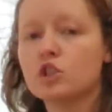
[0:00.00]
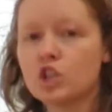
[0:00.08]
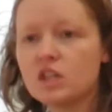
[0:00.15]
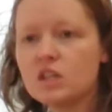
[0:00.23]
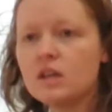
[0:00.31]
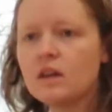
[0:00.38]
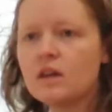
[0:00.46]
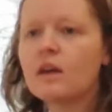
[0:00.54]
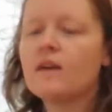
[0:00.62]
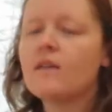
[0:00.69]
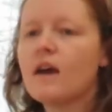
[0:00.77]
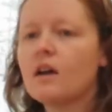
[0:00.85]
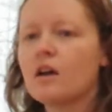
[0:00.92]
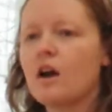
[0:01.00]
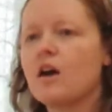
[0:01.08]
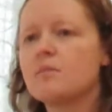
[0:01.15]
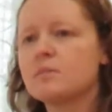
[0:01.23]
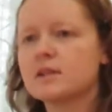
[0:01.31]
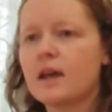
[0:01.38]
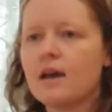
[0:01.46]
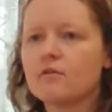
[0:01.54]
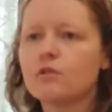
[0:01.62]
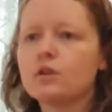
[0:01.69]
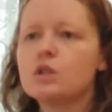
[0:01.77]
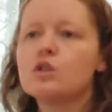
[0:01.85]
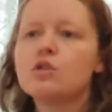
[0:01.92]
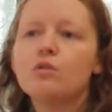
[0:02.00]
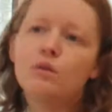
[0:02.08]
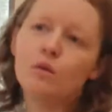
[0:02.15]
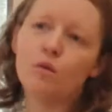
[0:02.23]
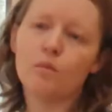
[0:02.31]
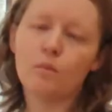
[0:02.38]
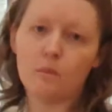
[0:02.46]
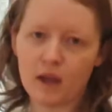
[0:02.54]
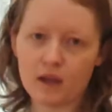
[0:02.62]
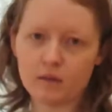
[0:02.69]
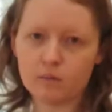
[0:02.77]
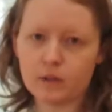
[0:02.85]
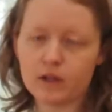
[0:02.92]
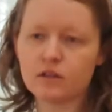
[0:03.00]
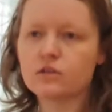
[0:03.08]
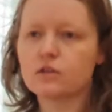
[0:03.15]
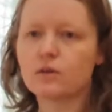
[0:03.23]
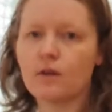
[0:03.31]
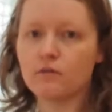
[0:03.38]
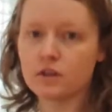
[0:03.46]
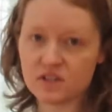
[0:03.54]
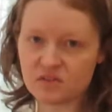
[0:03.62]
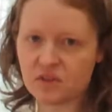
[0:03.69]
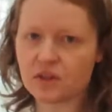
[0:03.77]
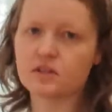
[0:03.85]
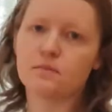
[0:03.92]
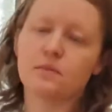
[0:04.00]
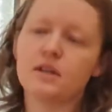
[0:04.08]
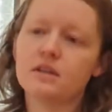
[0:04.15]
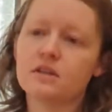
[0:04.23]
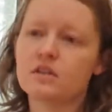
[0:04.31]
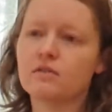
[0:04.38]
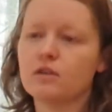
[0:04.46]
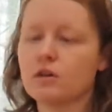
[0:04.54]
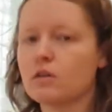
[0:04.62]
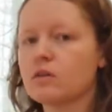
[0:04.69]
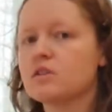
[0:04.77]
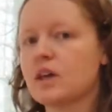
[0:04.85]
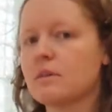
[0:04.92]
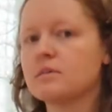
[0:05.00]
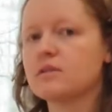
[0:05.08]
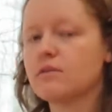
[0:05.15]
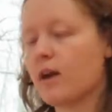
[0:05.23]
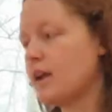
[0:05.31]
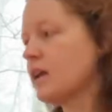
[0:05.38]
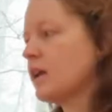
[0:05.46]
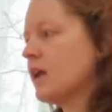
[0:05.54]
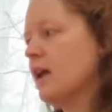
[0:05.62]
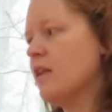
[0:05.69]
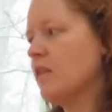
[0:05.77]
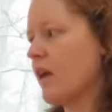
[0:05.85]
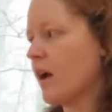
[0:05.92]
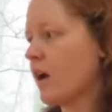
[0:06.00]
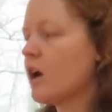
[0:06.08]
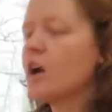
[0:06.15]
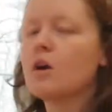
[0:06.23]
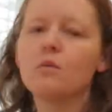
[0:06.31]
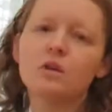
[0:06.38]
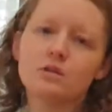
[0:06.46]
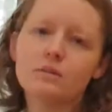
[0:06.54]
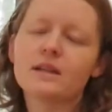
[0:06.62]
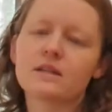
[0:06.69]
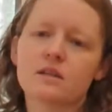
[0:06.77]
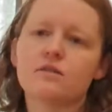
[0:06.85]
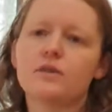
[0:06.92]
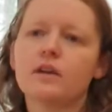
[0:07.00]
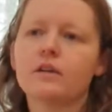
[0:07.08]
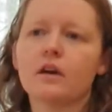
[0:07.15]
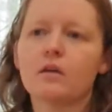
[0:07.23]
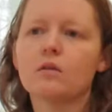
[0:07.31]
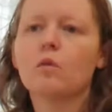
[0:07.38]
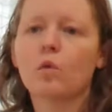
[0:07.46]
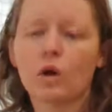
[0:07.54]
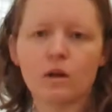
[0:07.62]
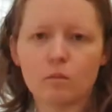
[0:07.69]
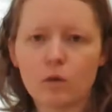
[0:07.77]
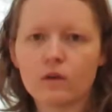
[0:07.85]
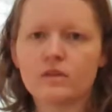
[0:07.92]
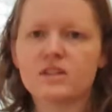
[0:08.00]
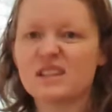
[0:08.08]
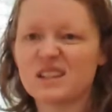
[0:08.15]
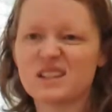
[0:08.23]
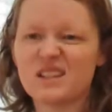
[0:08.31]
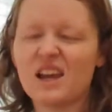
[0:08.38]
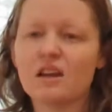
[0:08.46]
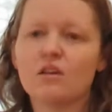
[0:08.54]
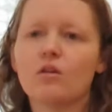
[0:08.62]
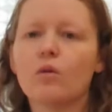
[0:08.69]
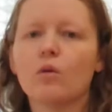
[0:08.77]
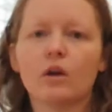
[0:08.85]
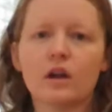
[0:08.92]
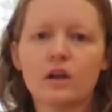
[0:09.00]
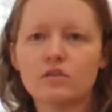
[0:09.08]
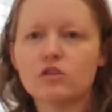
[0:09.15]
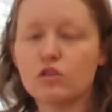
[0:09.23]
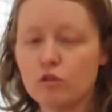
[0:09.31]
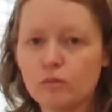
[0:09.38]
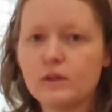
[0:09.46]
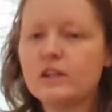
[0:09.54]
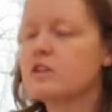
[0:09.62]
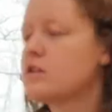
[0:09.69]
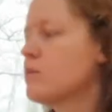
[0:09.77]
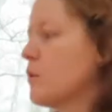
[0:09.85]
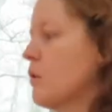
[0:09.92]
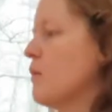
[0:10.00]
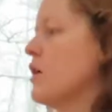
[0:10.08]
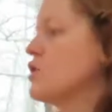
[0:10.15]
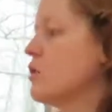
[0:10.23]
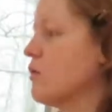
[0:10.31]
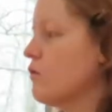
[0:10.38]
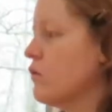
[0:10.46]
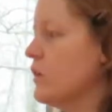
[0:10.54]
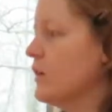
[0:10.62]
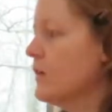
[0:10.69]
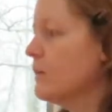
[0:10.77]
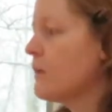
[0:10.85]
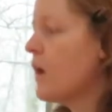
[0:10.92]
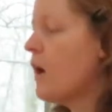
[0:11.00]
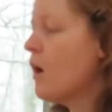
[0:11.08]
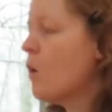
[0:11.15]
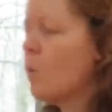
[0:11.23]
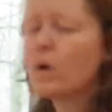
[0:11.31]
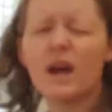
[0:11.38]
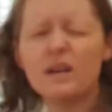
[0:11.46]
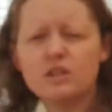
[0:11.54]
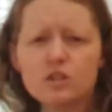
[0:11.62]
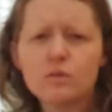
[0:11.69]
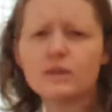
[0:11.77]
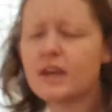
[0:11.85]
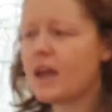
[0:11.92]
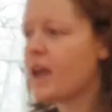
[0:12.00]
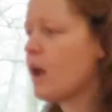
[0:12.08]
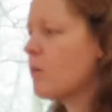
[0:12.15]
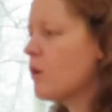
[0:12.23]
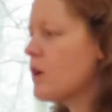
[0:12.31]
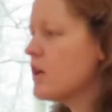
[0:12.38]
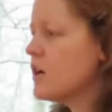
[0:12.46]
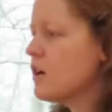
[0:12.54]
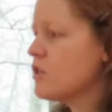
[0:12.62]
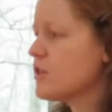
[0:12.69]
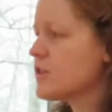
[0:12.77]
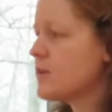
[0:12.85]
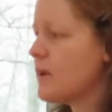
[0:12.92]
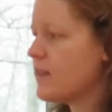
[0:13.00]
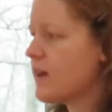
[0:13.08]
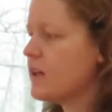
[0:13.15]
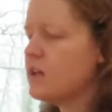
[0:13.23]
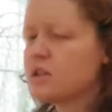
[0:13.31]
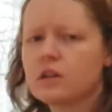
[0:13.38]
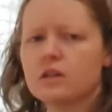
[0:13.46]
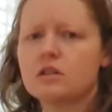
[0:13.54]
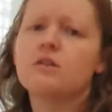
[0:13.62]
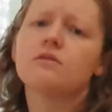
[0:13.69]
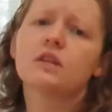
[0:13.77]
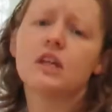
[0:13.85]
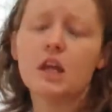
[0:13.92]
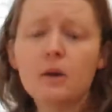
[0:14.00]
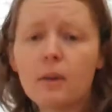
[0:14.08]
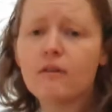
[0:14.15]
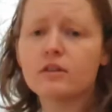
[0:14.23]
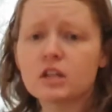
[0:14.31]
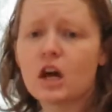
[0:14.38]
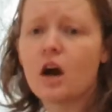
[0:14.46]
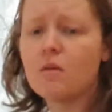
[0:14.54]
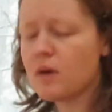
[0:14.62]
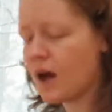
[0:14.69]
G, and that comes every 2 main beats, or every 6 beats if you're subdividing in there, which makes us feel that we're in more of a 6/8 or a 2 beats per measure feel. What I do with the hammering here, just to make that easier, because you keep having to come